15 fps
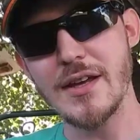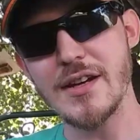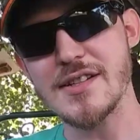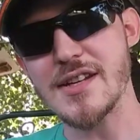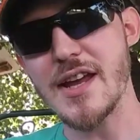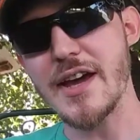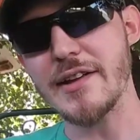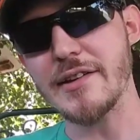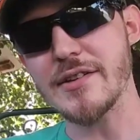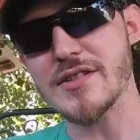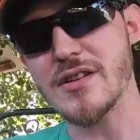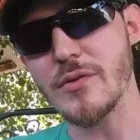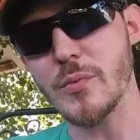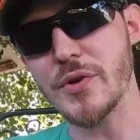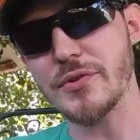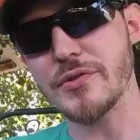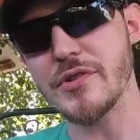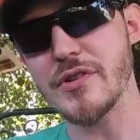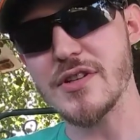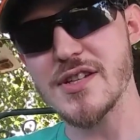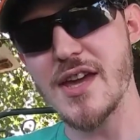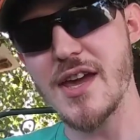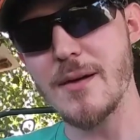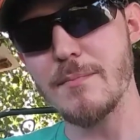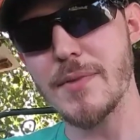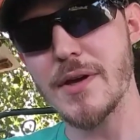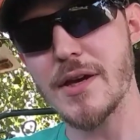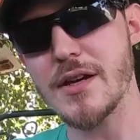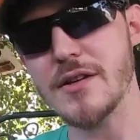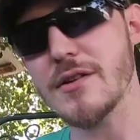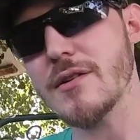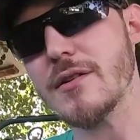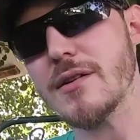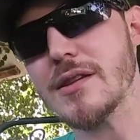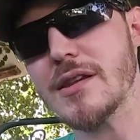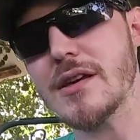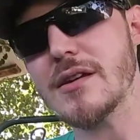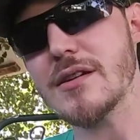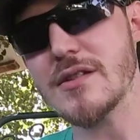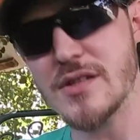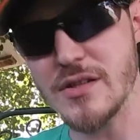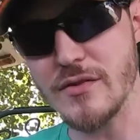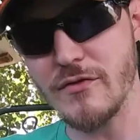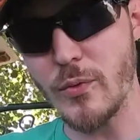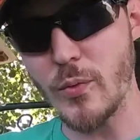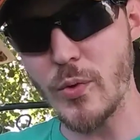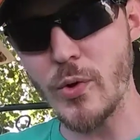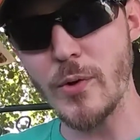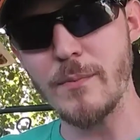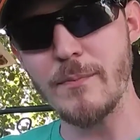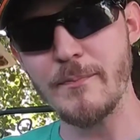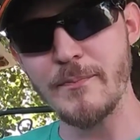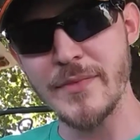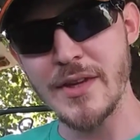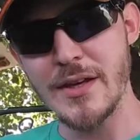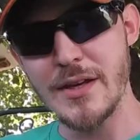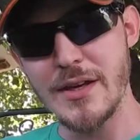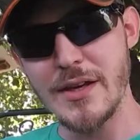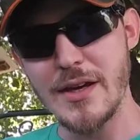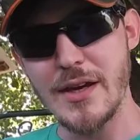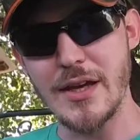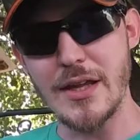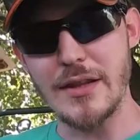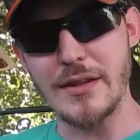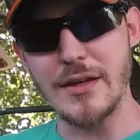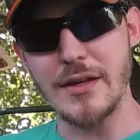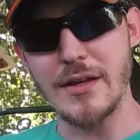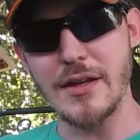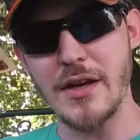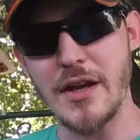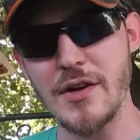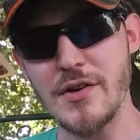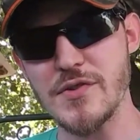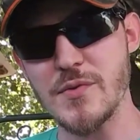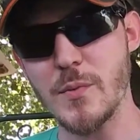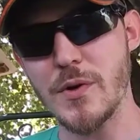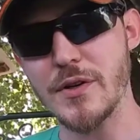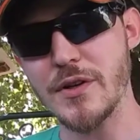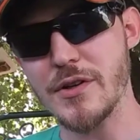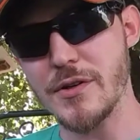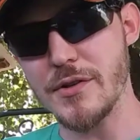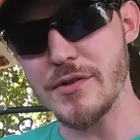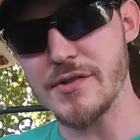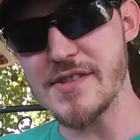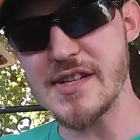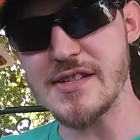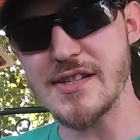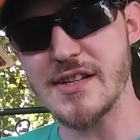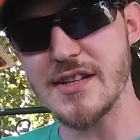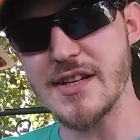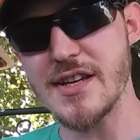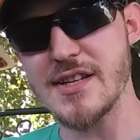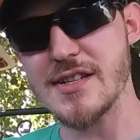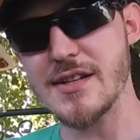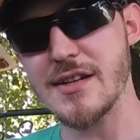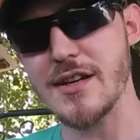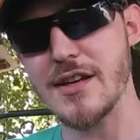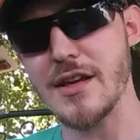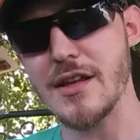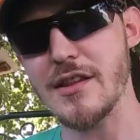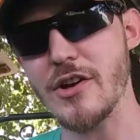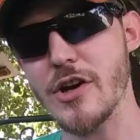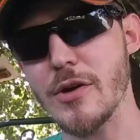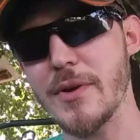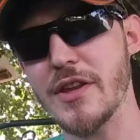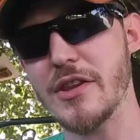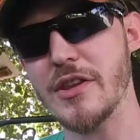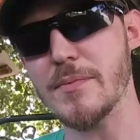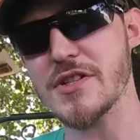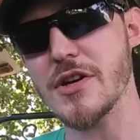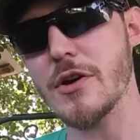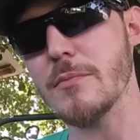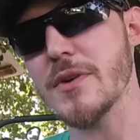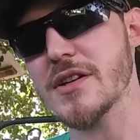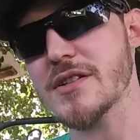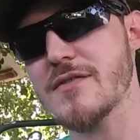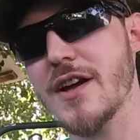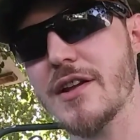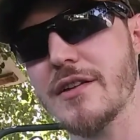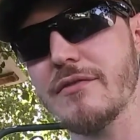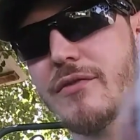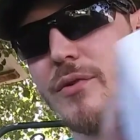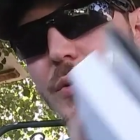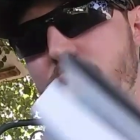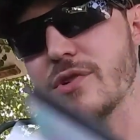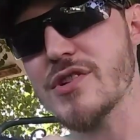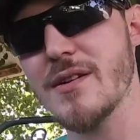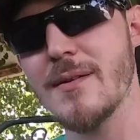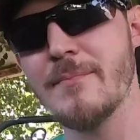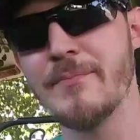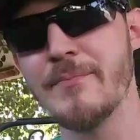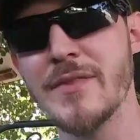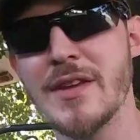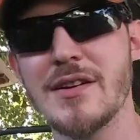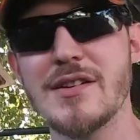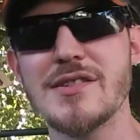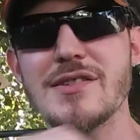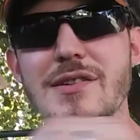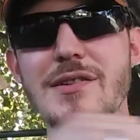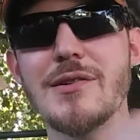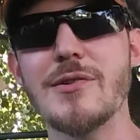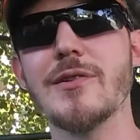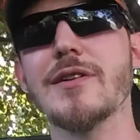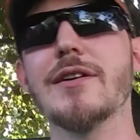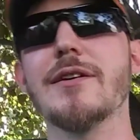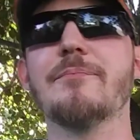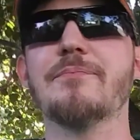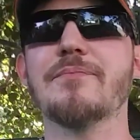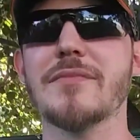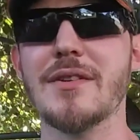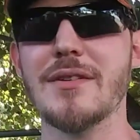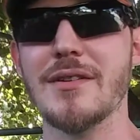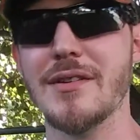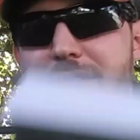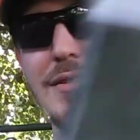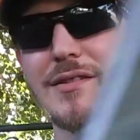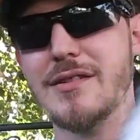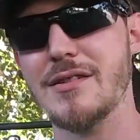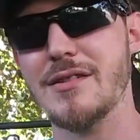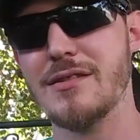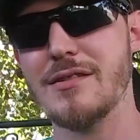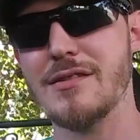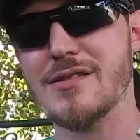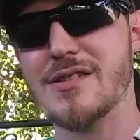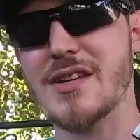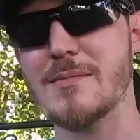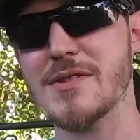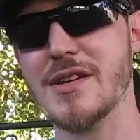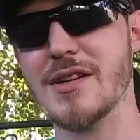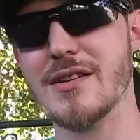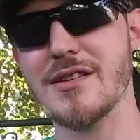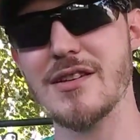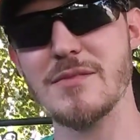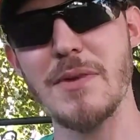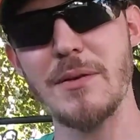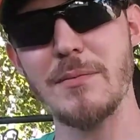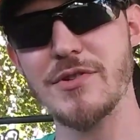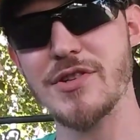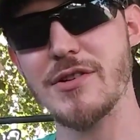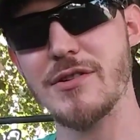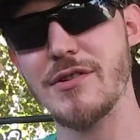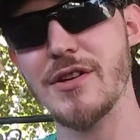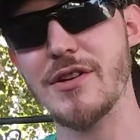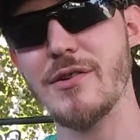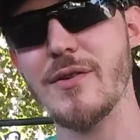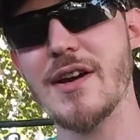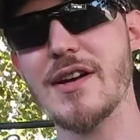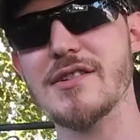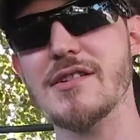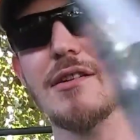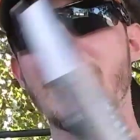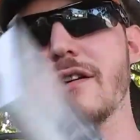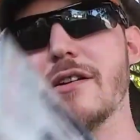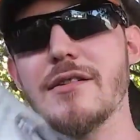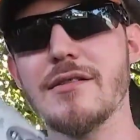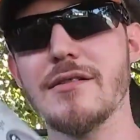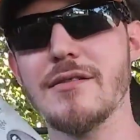it's an atlas of the wilderness campaign during the Civil War. And then here's one called Seizing Destiny, The Army of the Potomac's Valley Forge. So it seems like this publisher, you know, has a lot of